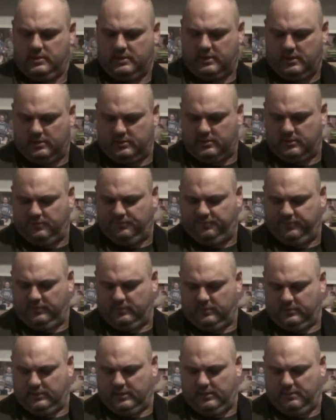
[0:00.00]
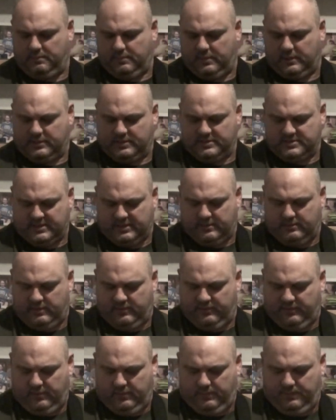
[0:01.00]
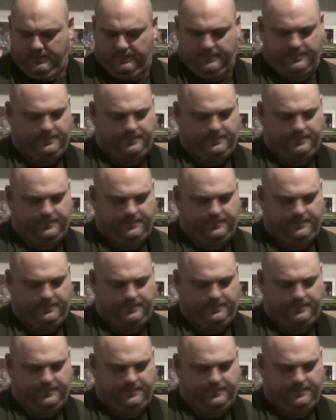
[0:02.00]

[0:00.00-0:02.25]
Go to the full-on humbuckers, however.